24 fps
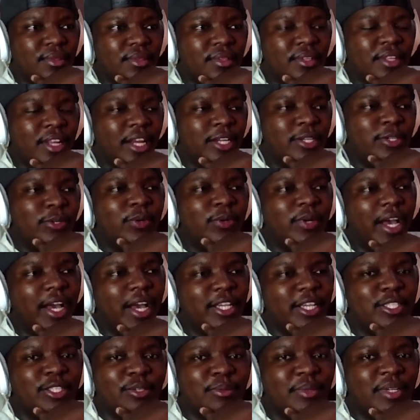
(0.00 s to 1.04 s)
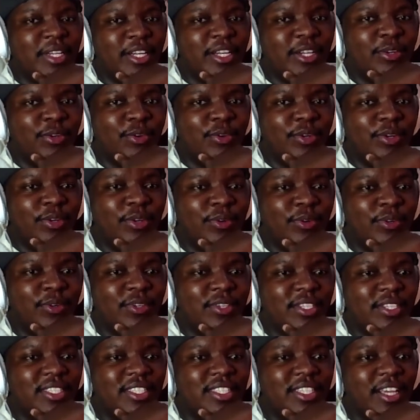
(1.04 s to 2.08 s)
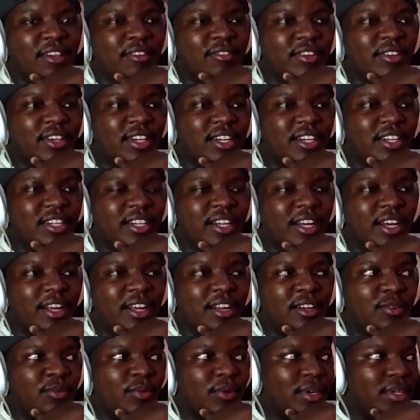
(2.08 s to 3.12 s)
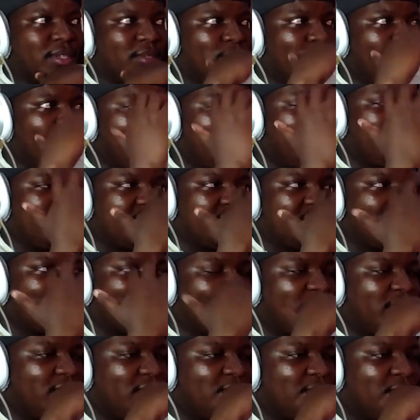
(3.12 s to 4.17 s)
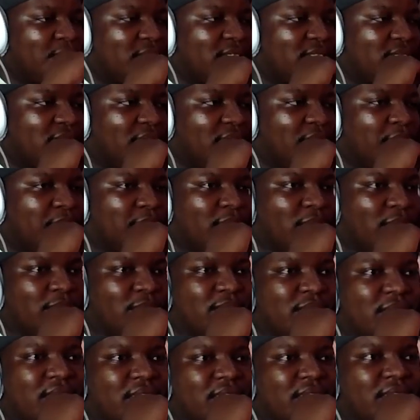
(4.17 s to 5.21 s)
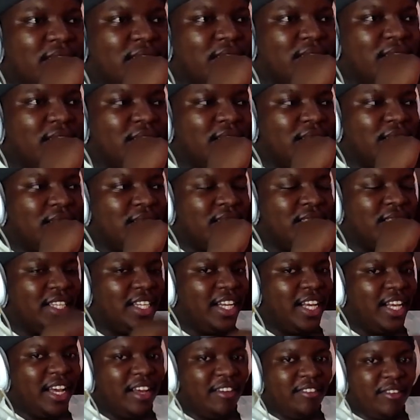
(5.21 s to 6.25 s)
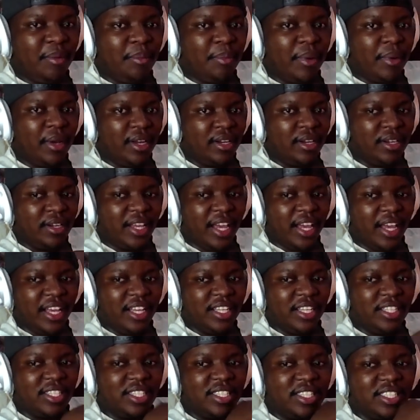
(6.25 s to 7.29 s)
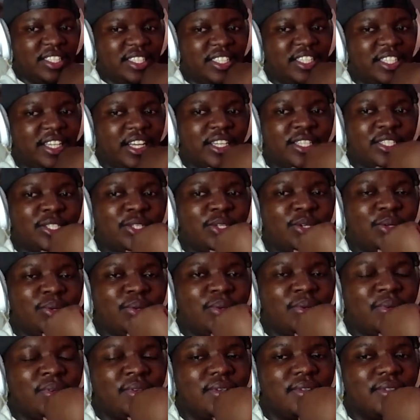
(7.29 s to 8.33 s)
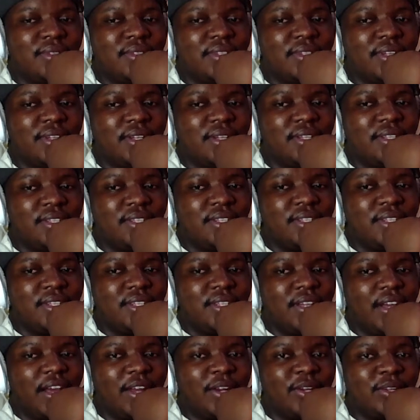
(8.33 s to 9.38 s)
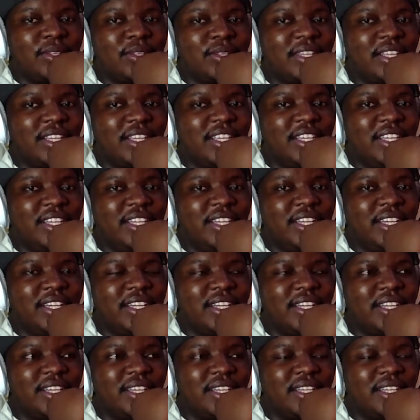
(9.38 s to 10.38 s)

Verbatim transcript: that dude has to be the dude who was saving her in the underworld. Why was his face messed up though? Did he have a bird cage in his chest too? I don't think he did.